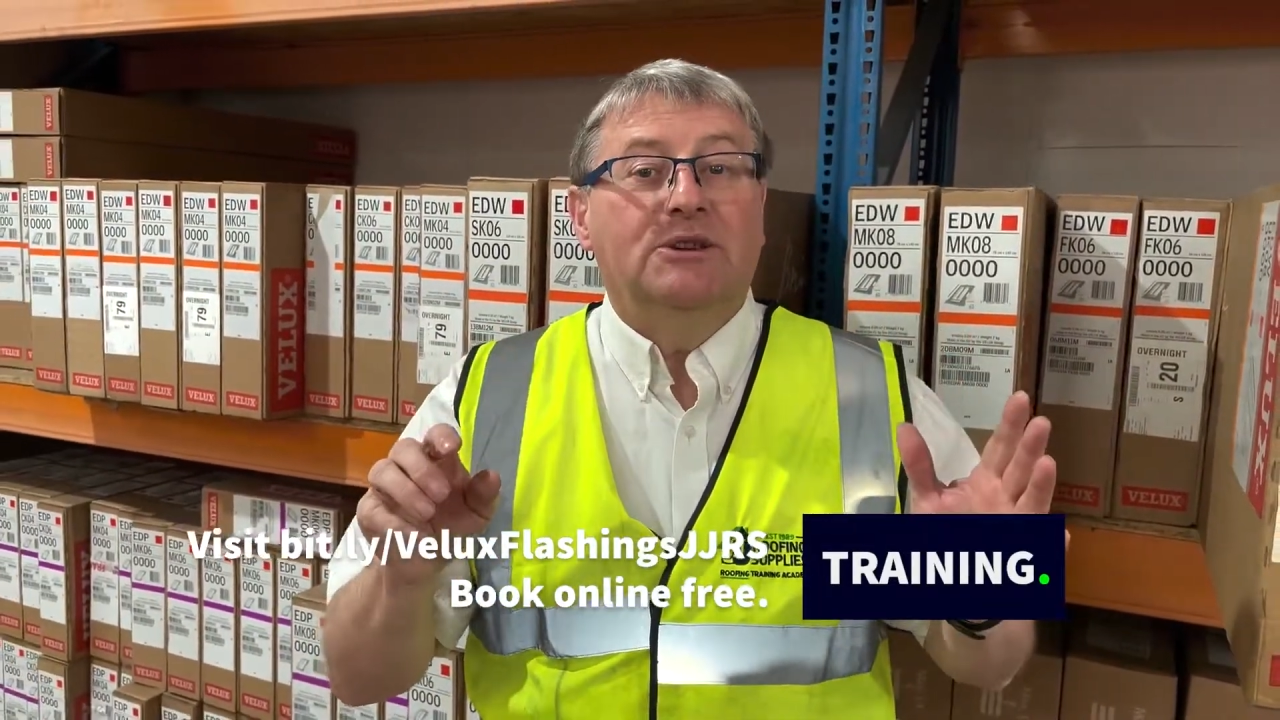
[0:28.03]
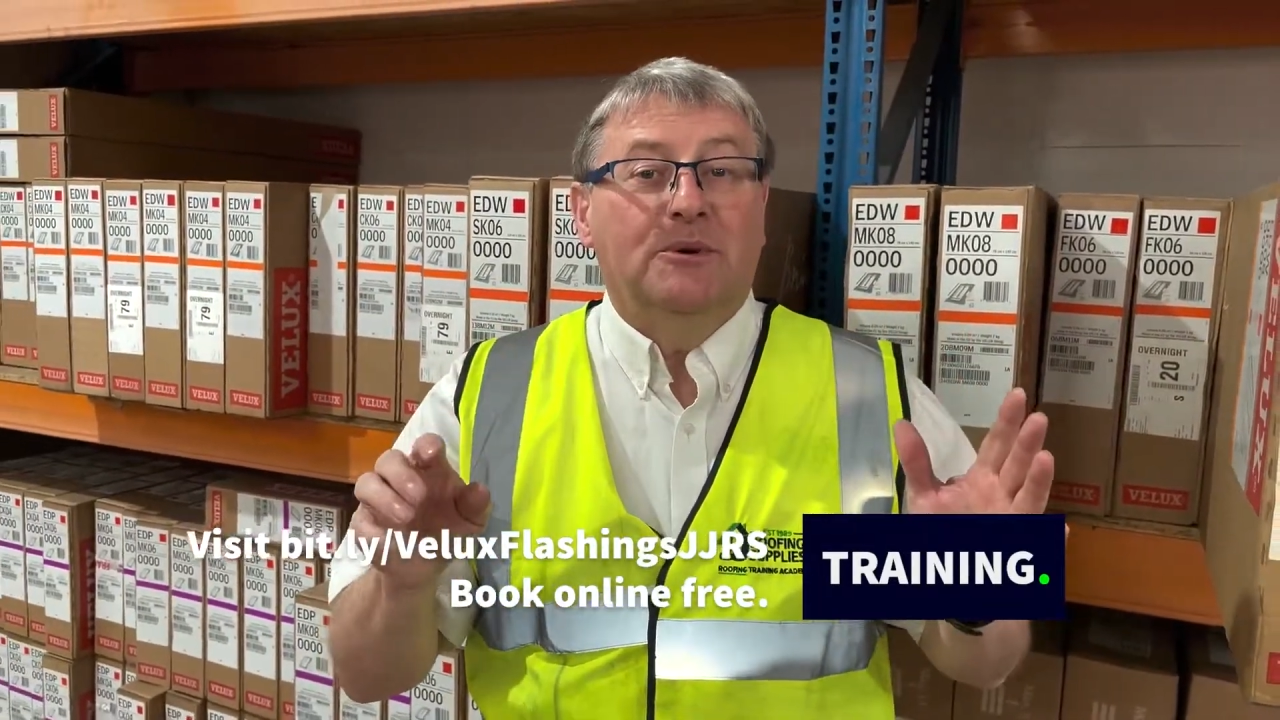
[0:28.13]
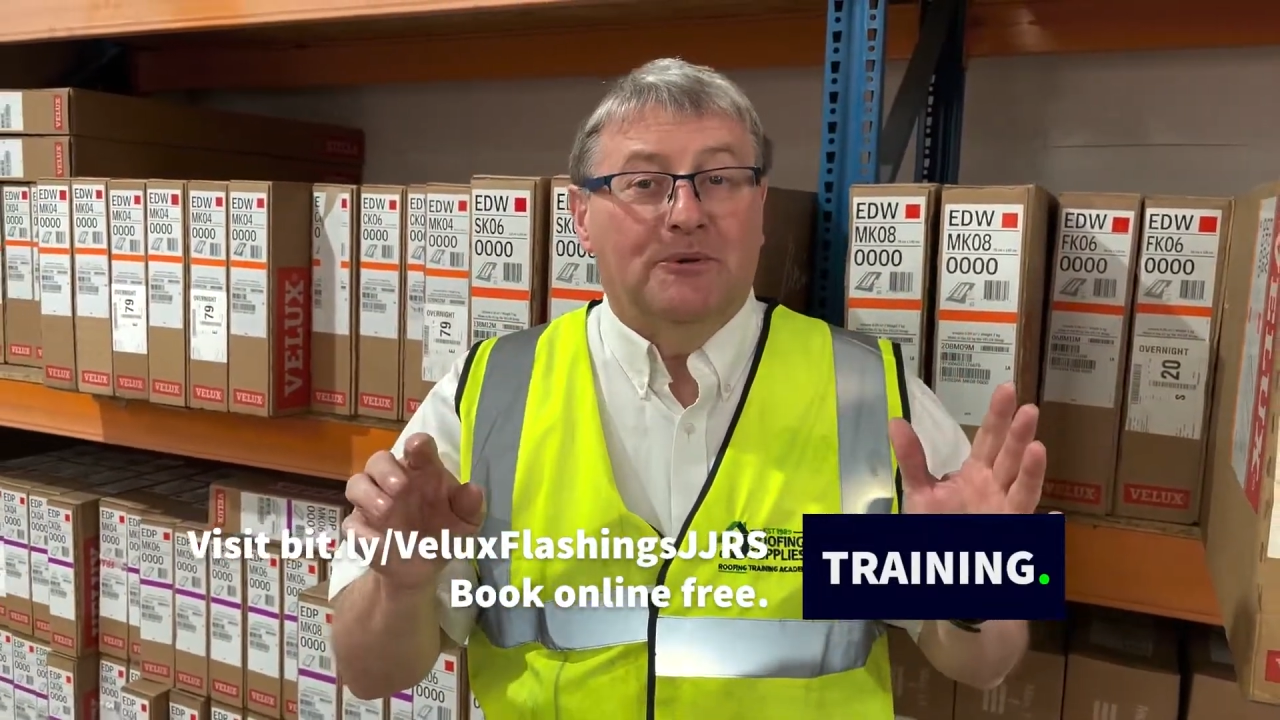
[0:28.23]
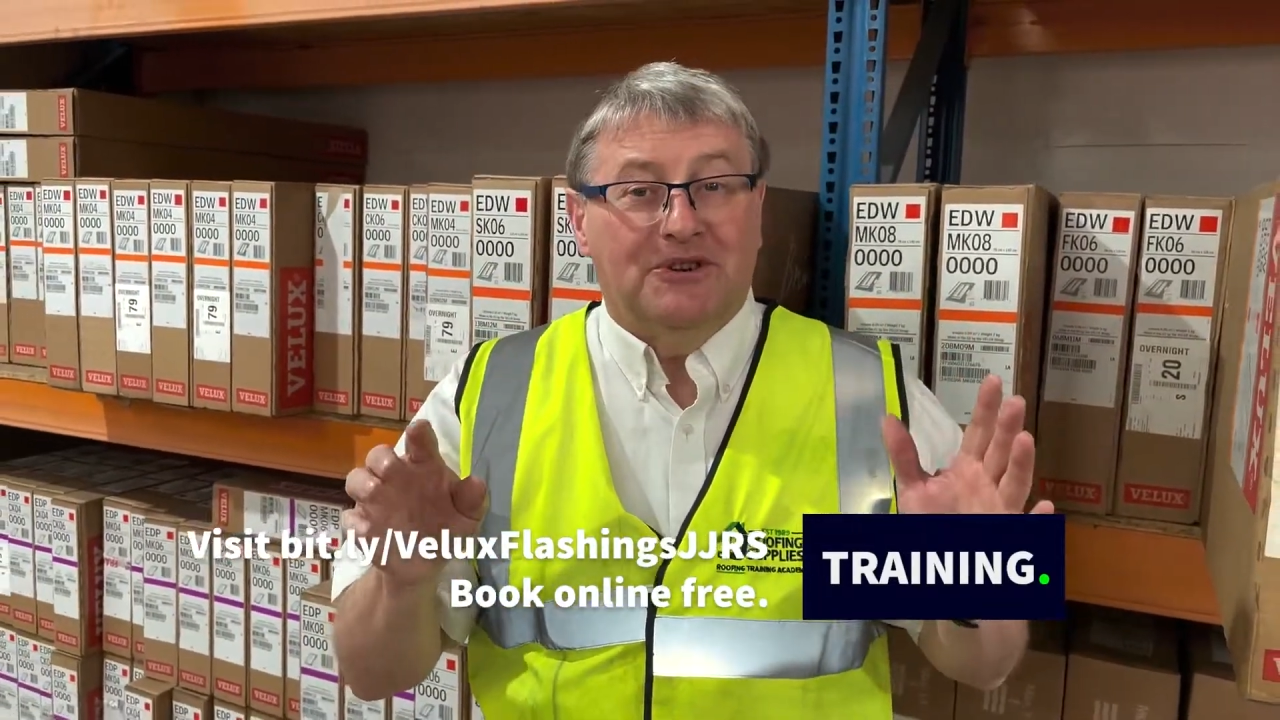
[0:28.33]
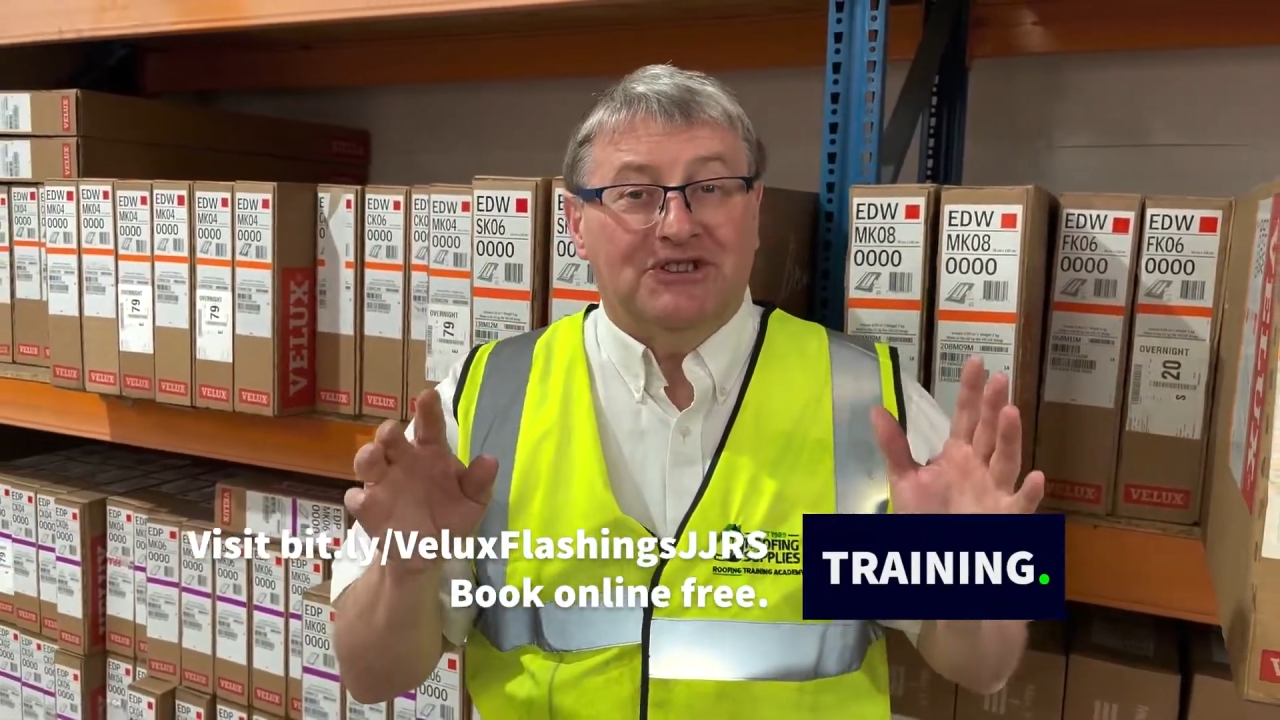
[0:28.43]
do
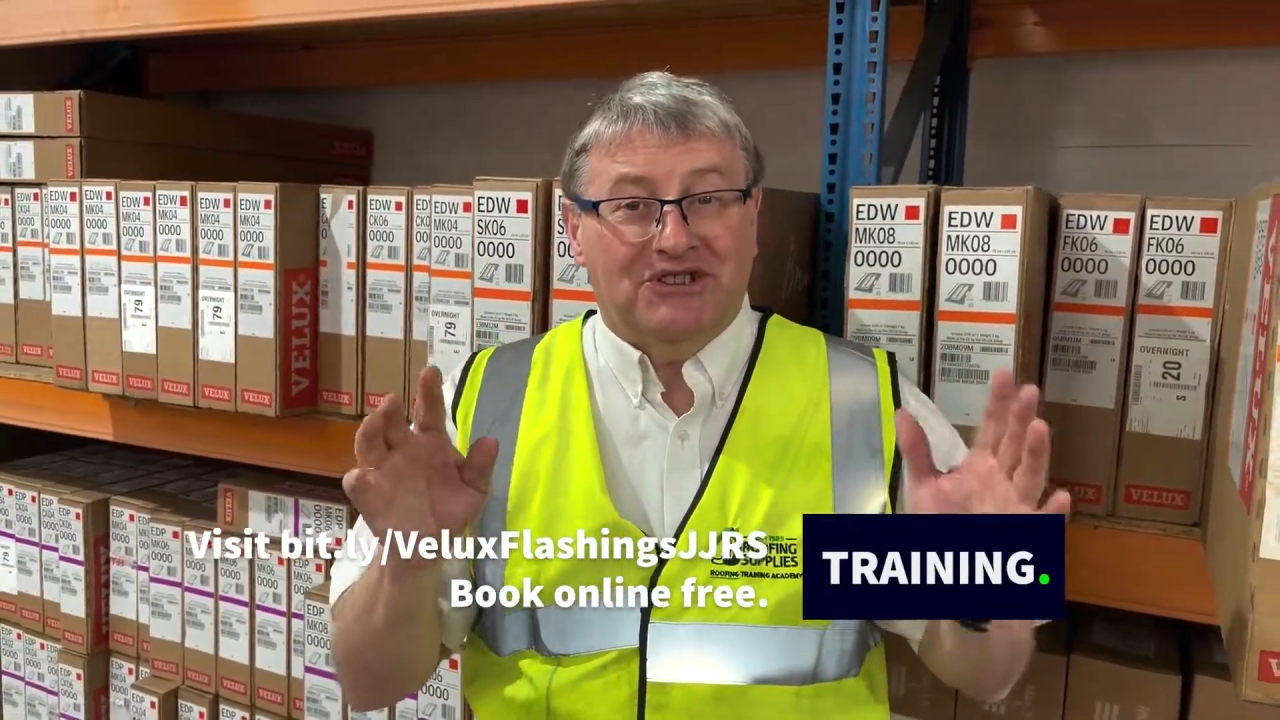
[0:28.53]
we want to